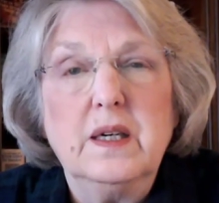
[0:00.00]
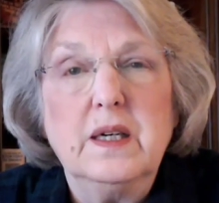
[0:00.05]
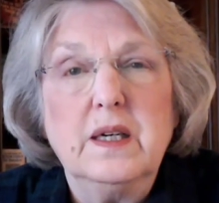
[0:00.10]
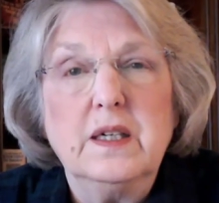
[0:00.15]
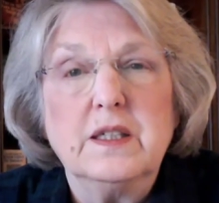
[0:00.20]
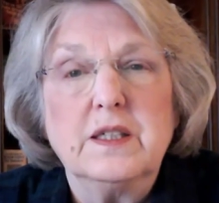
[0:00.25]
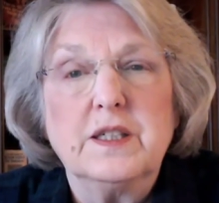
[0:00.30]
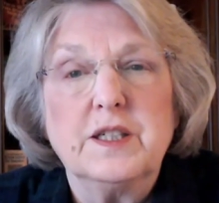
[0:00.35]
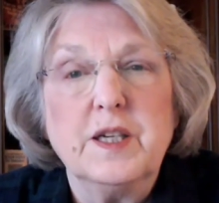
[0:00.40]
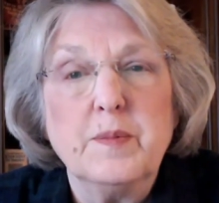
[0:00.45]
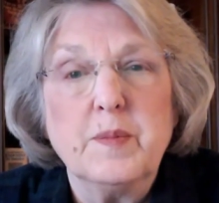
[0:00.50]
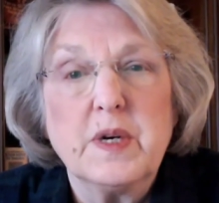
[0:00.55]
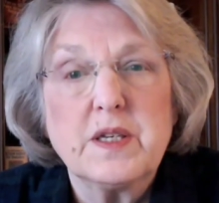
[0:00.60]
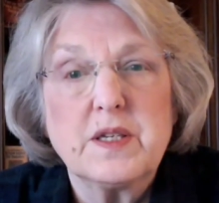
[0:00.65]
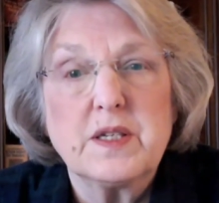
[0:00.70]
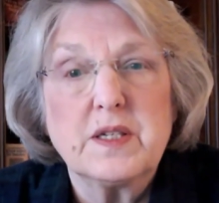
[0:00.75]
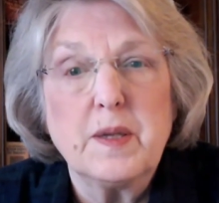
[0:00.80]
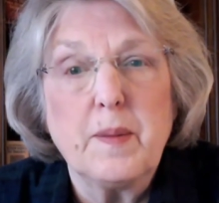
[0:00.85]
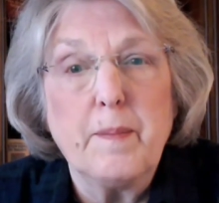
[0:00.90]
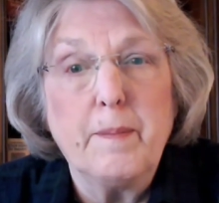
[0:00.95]
She
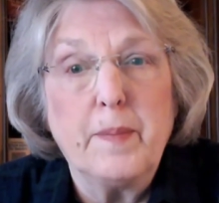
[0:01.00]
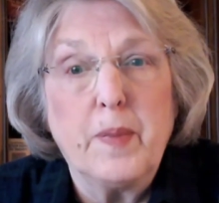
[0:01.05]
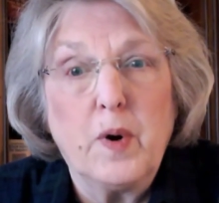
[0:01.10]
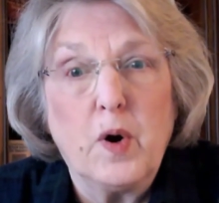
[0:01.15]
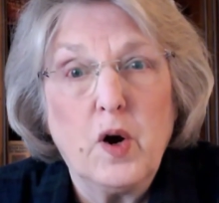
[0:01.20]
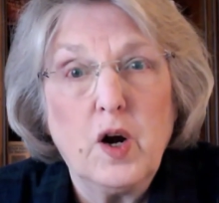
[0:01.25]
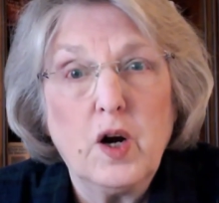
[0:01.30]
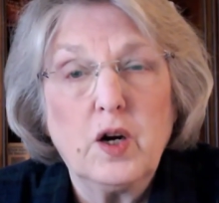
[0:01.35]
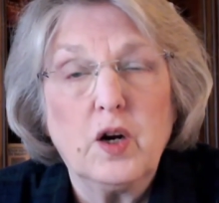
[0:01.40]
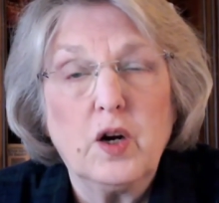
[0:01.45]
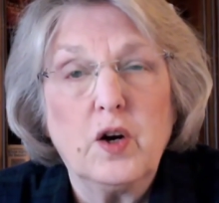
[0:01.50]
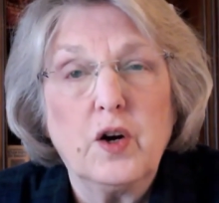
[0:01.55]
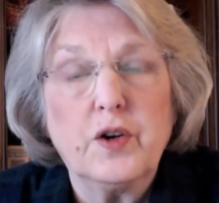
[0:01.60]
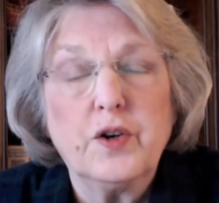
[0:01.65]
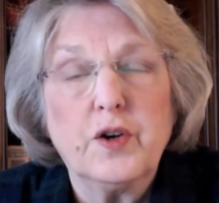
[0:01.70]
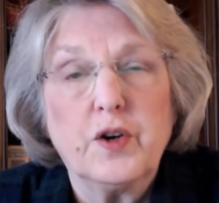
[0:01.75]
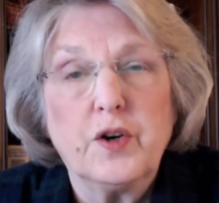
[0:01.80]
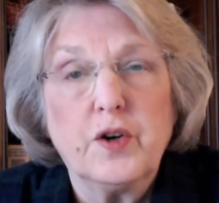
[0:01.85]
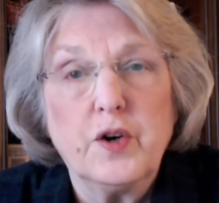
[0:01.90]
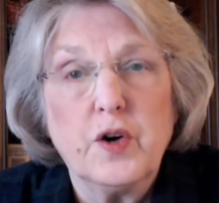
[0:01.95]
must embark on
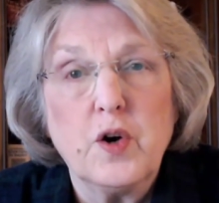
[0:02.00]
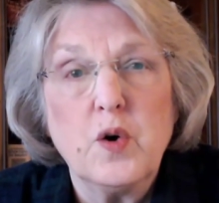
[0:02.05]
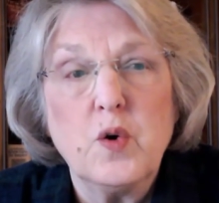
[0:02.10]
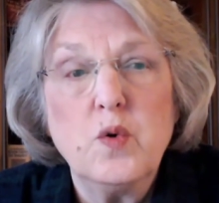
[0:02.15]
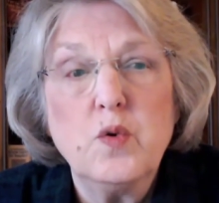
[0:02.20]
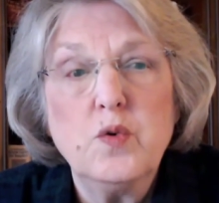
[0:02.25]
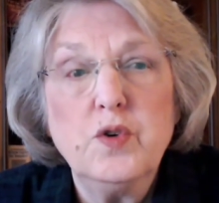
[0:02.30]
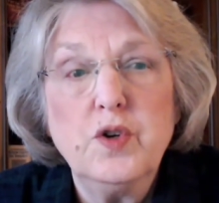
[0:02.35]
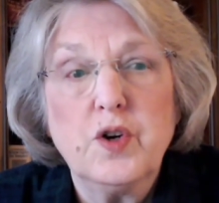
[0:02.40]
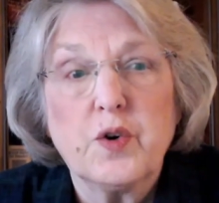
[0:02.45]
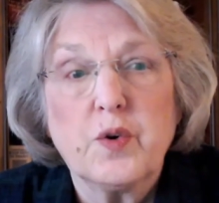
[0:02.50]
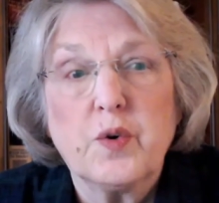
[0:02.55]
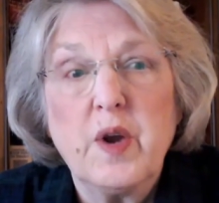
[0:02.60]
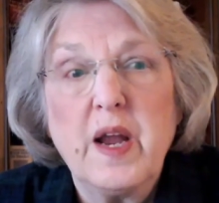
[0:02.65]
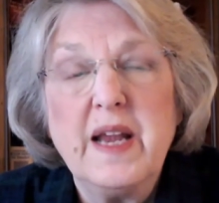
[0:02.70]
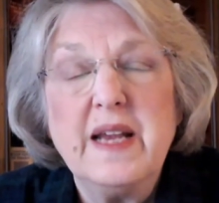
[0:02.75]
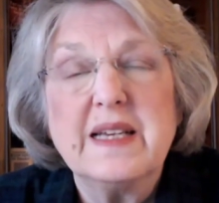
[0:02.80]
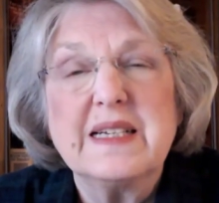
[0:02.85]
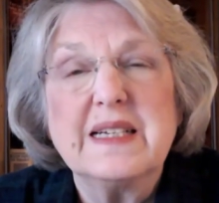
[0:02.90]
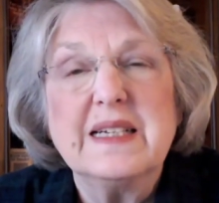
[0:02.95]
her own
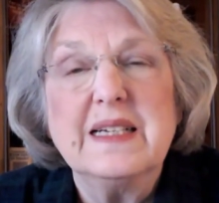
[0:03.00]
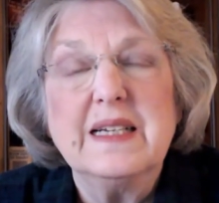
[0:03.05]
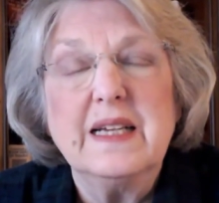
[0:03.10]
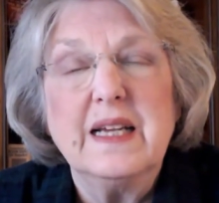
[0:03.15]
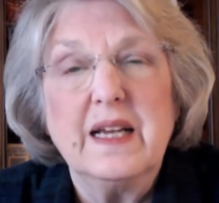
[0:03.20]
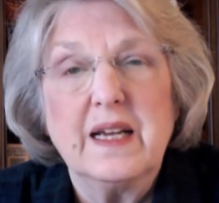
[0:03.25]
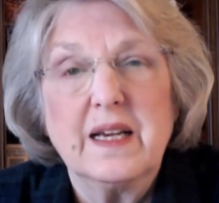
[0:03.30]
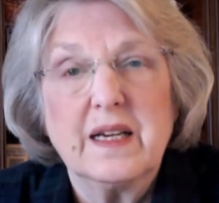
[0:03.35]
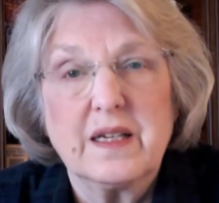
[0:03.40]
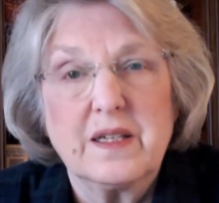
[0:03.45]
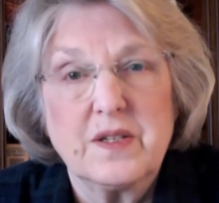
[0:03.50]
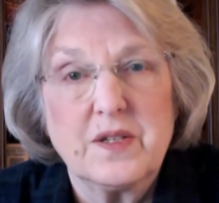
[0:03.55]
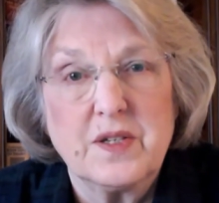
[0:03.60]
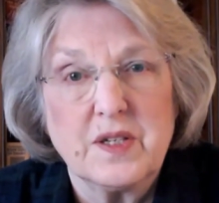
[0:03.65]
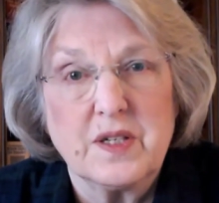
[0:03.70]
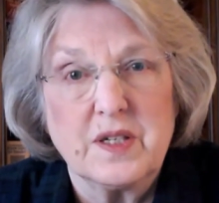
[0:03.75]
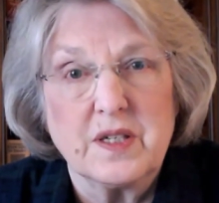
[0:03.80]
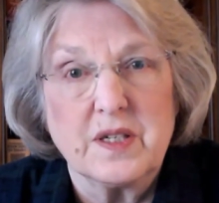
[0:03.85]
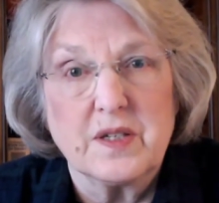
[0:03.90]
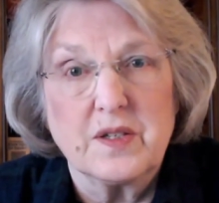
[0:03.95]
great
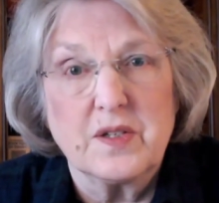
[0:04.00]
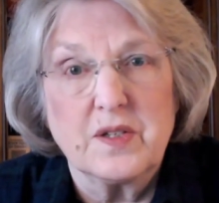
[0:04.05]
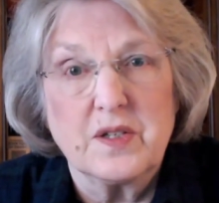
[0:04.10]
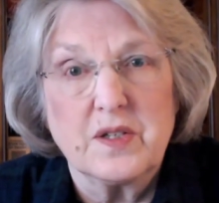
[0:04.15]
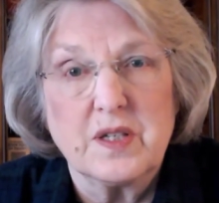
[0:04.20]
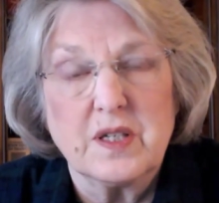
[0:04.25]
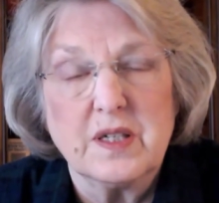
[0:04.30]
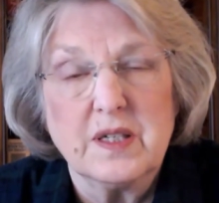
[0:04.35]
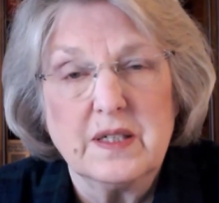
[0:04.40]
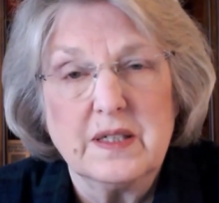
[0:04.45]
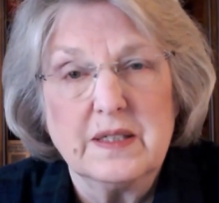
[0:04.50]
exodus,